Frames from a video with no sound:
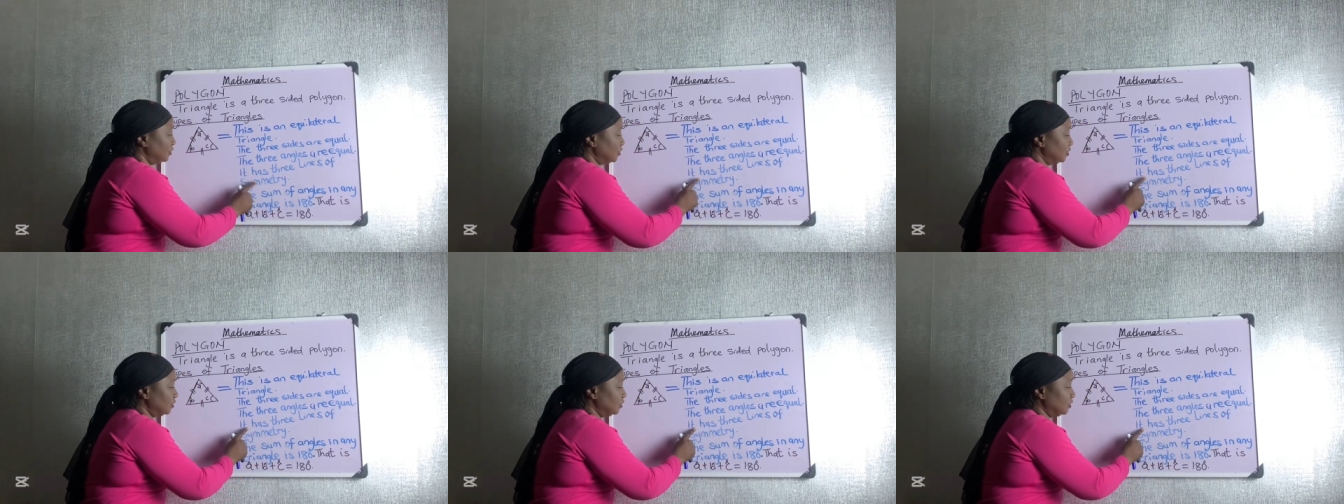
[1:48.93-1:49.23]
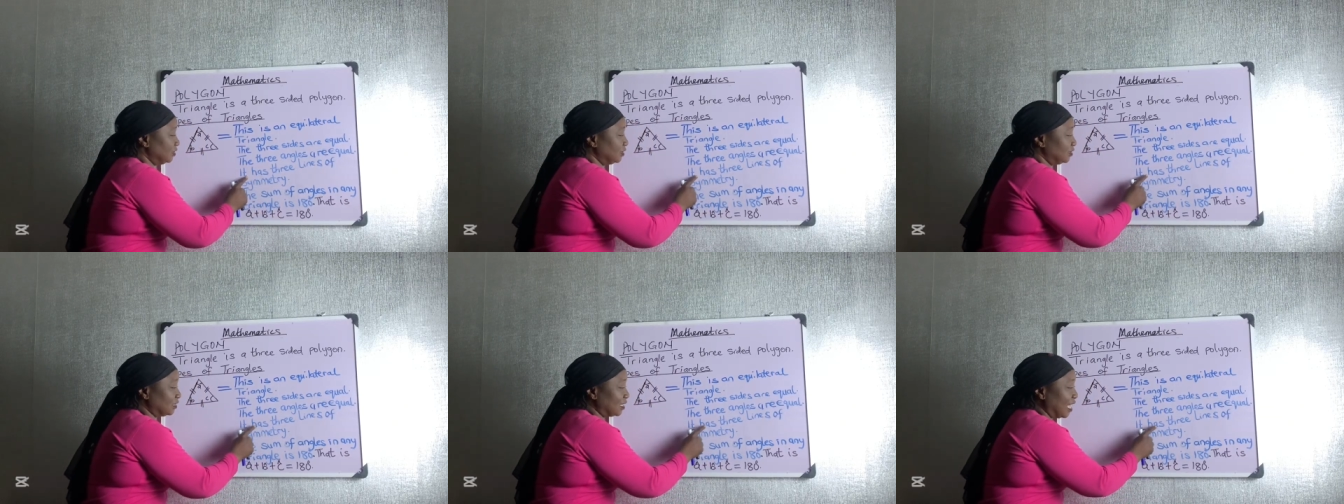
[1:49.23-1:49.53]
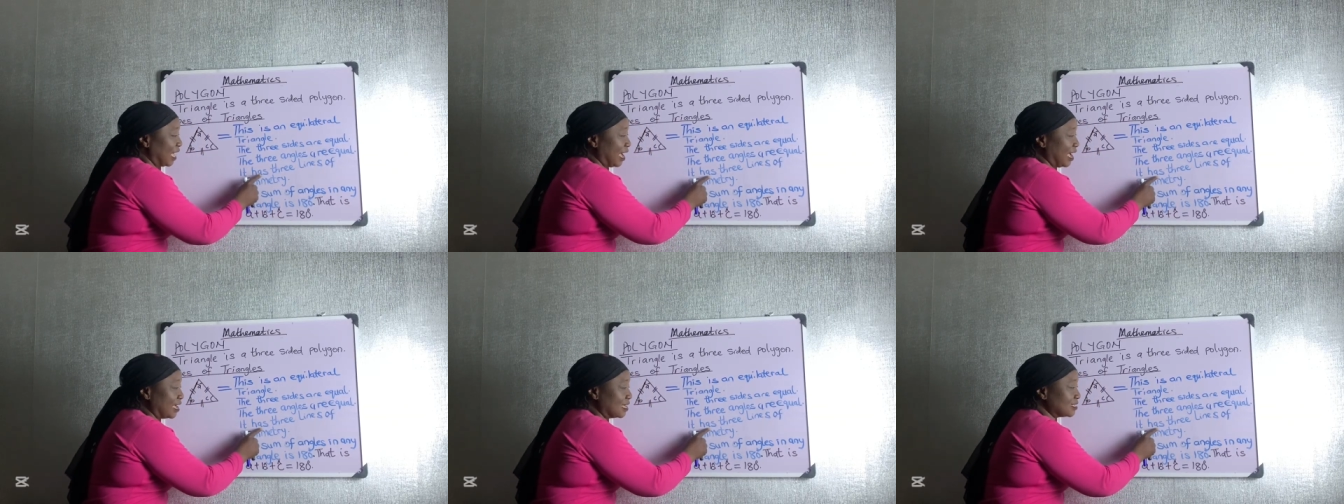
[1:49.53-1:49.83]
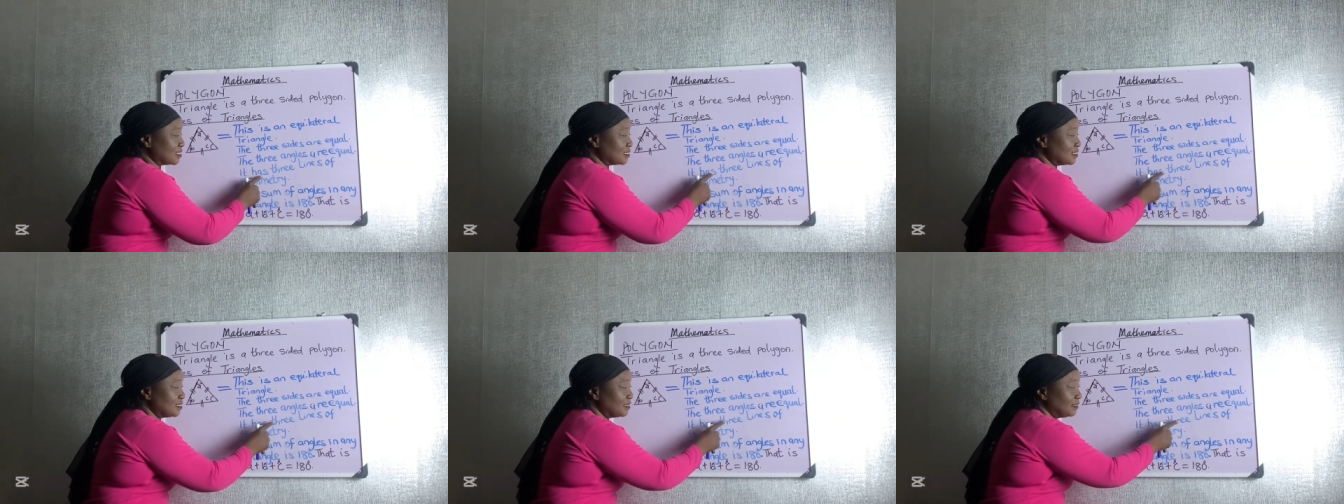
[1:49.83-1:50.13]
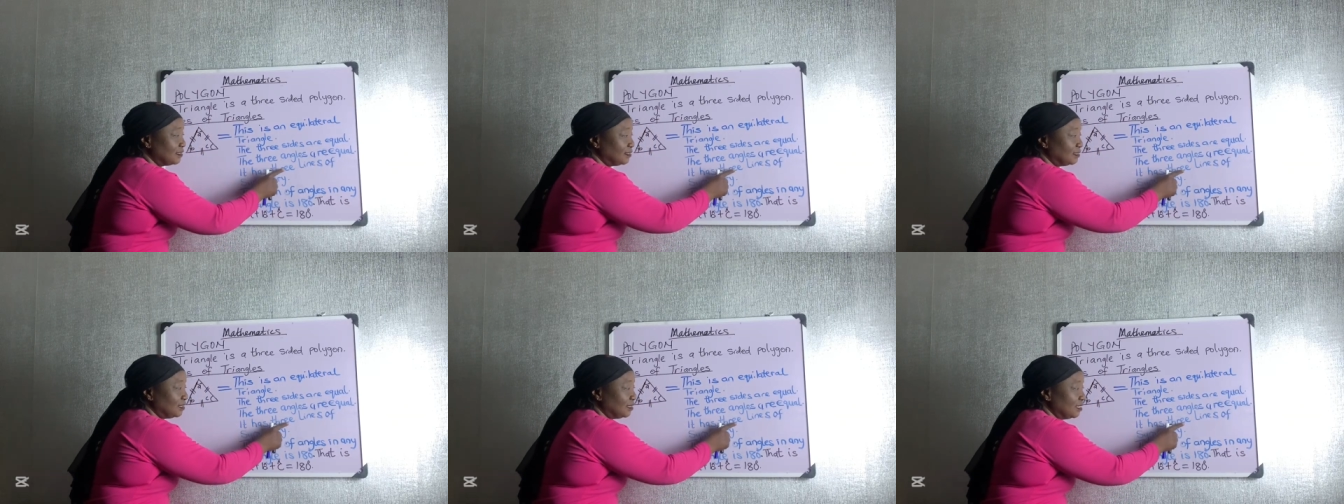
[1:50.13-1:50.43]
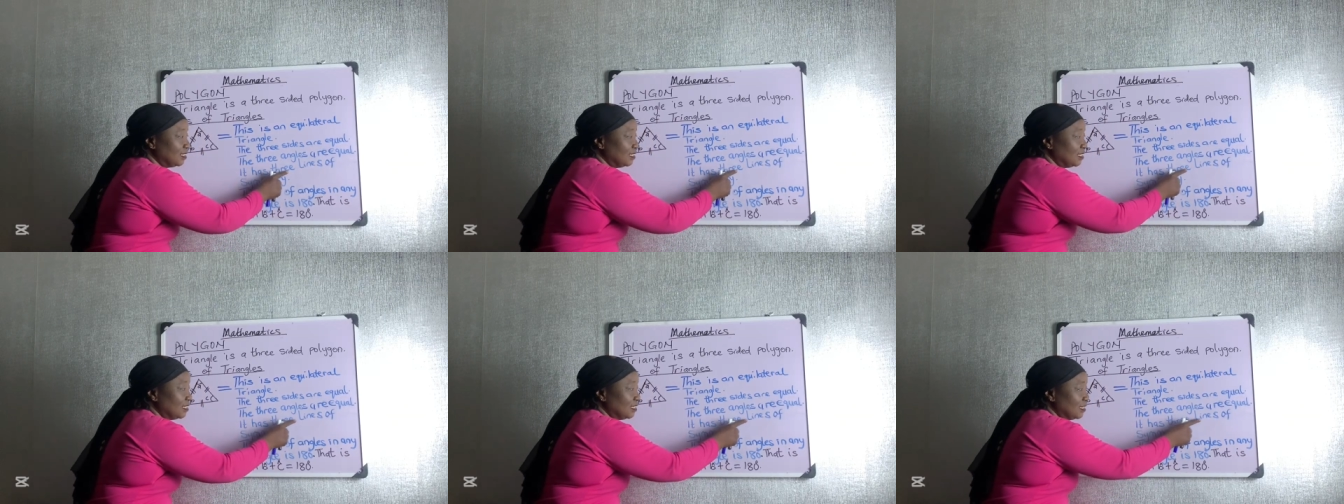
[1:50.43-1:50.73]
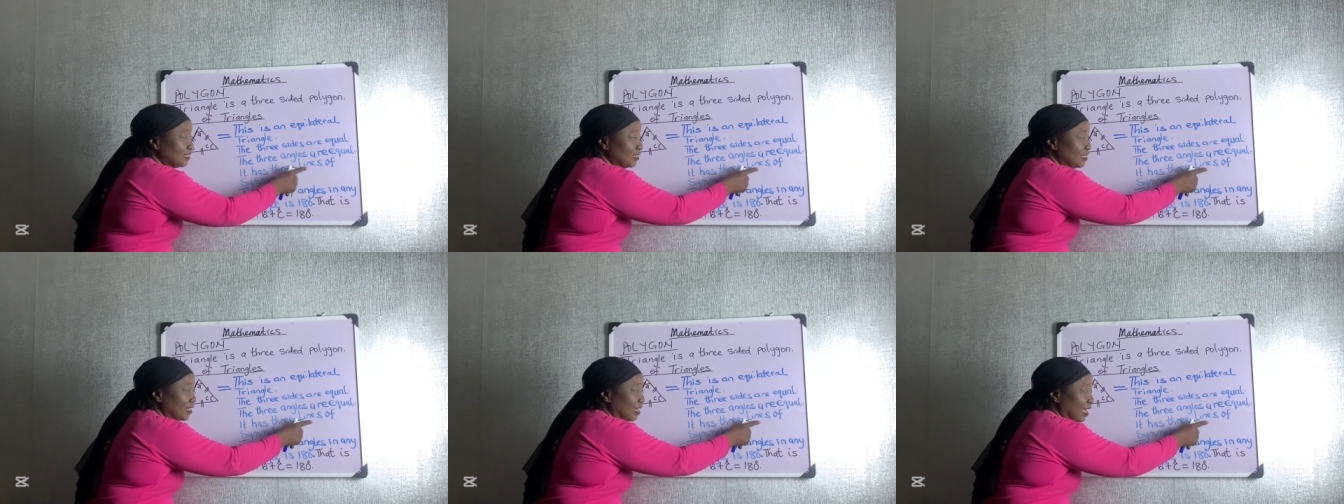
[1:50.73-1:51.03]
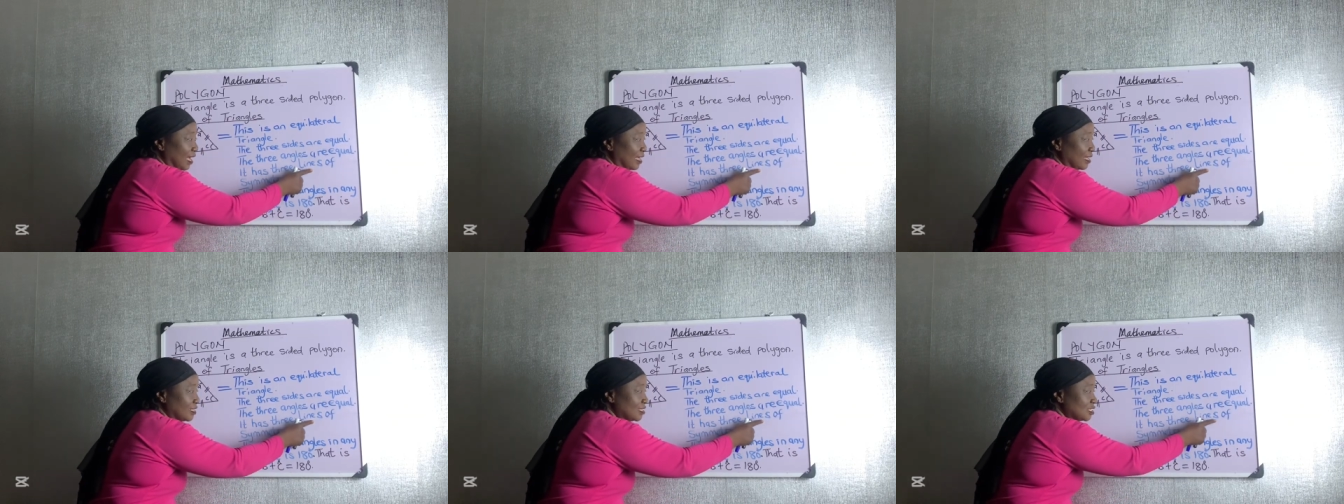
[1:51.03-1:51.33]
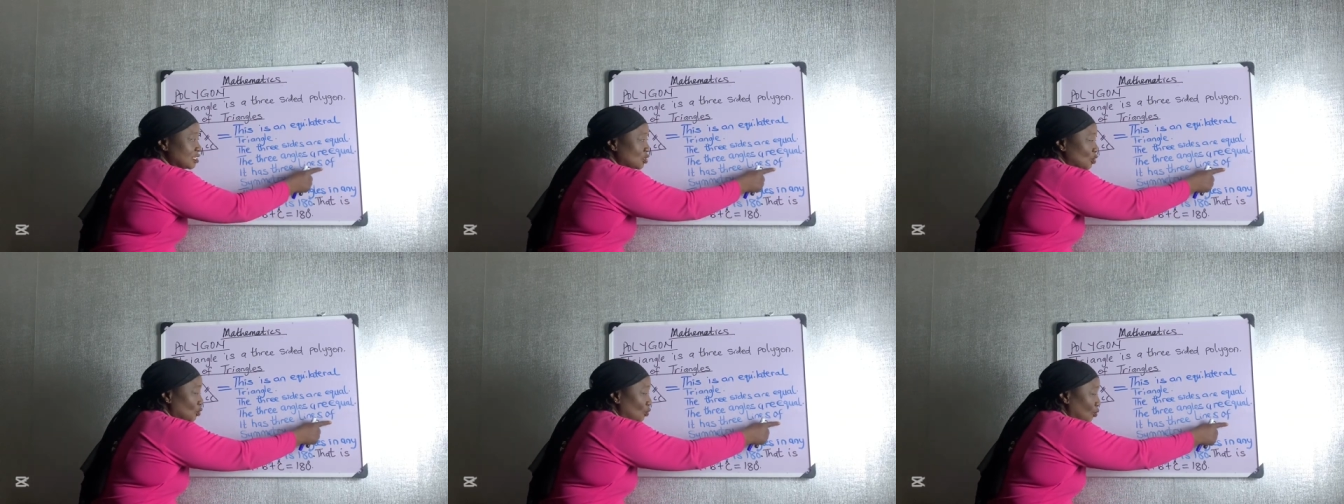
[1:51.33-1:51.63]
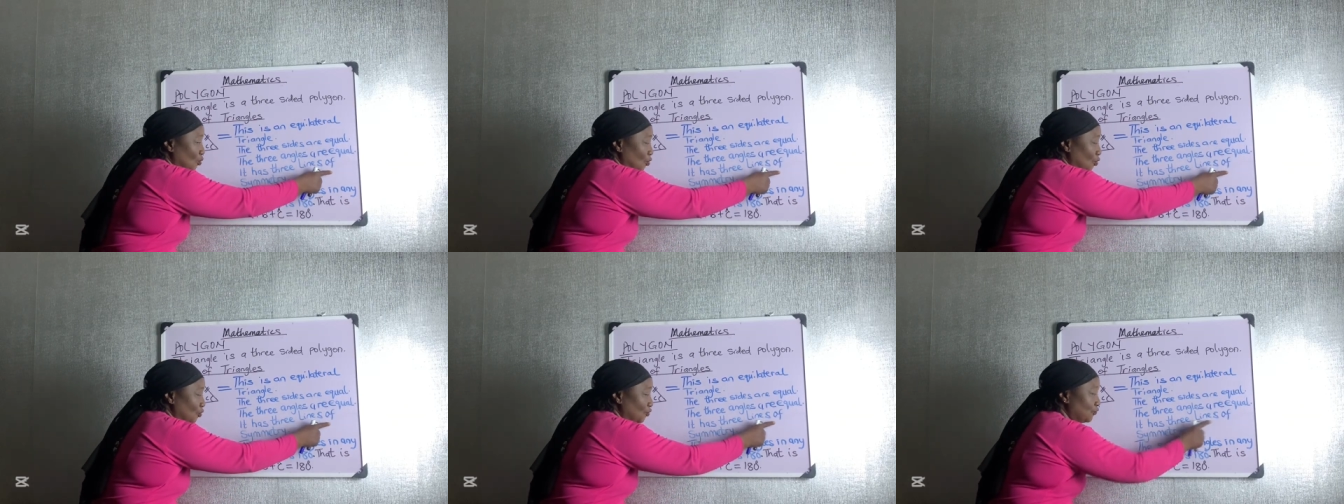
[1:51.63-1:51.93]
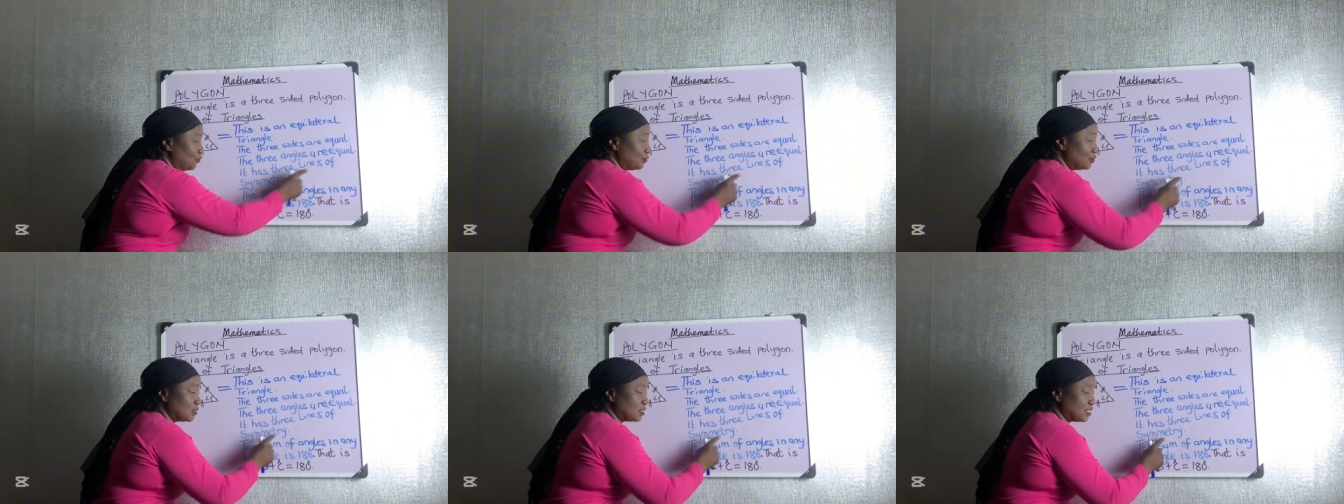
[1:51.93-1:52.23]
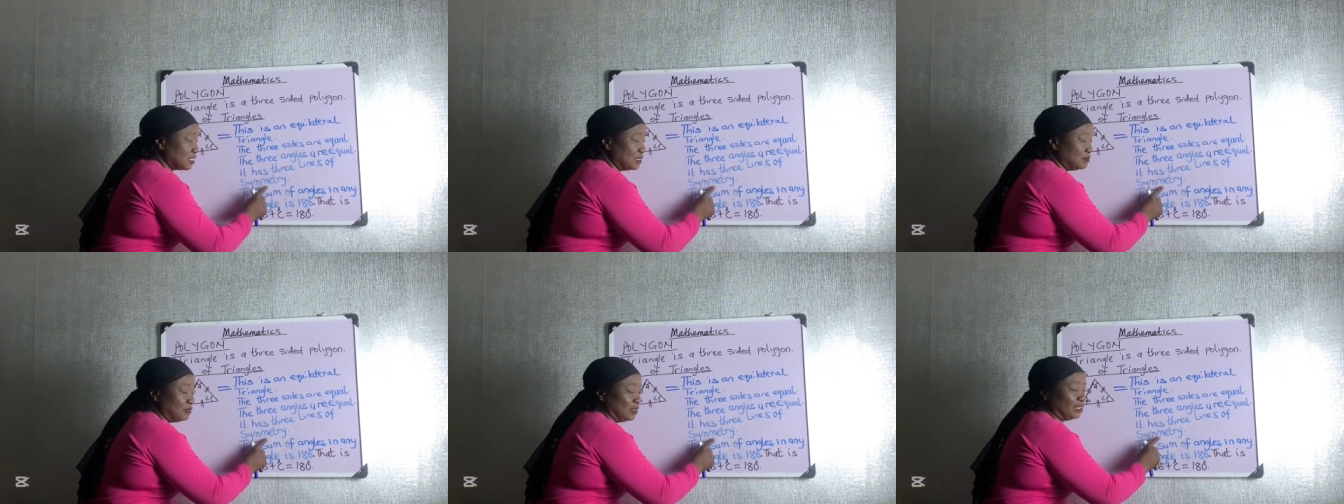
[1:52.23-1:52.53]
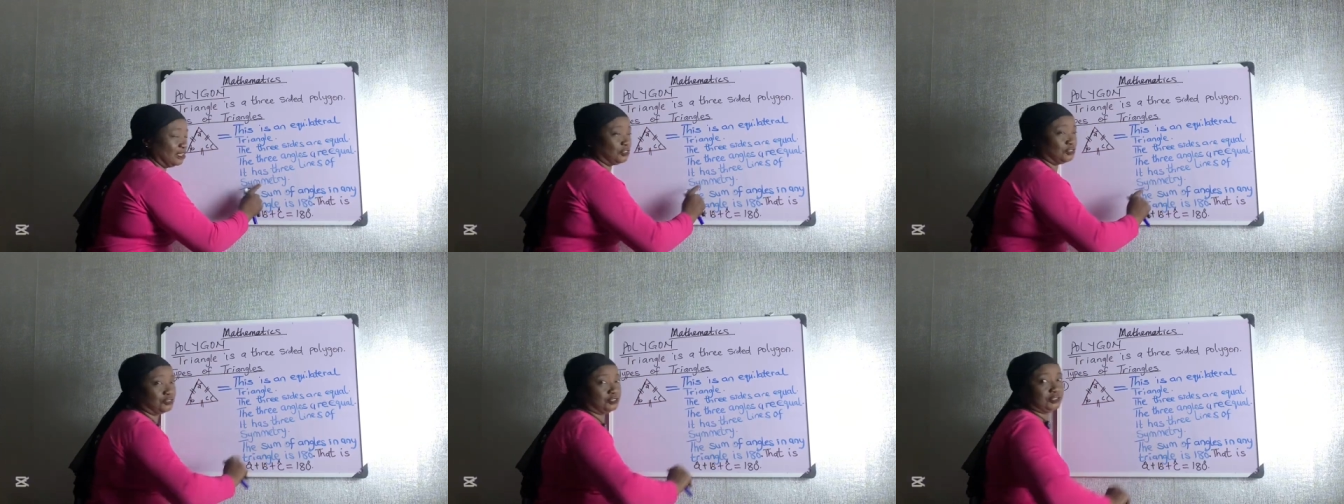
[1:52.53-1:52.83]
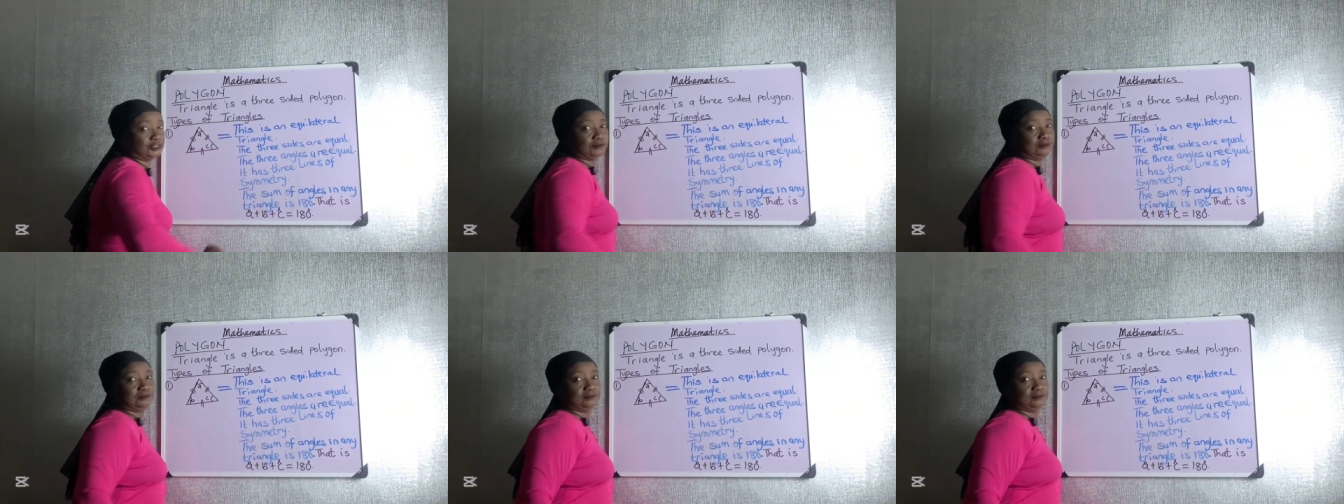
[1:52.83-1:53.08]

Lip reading: It has three lines of symmetry.